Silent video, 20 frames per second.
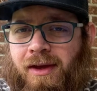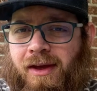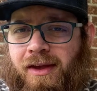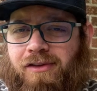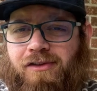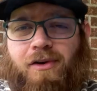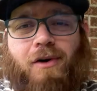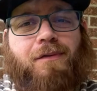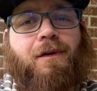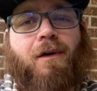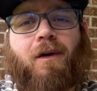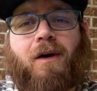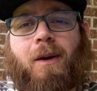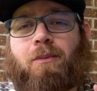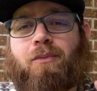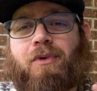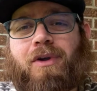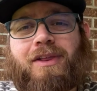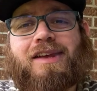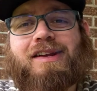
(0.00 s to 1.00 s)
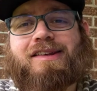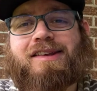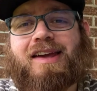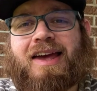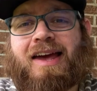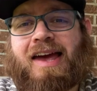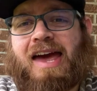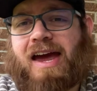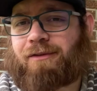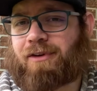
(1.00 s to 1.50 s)
So far, I'm really
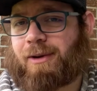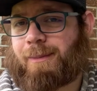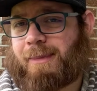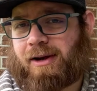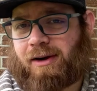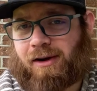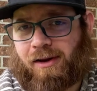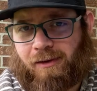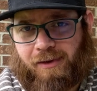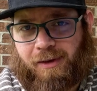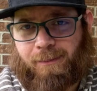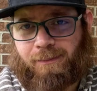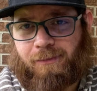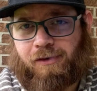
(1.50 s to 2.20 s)
digging every minute of it,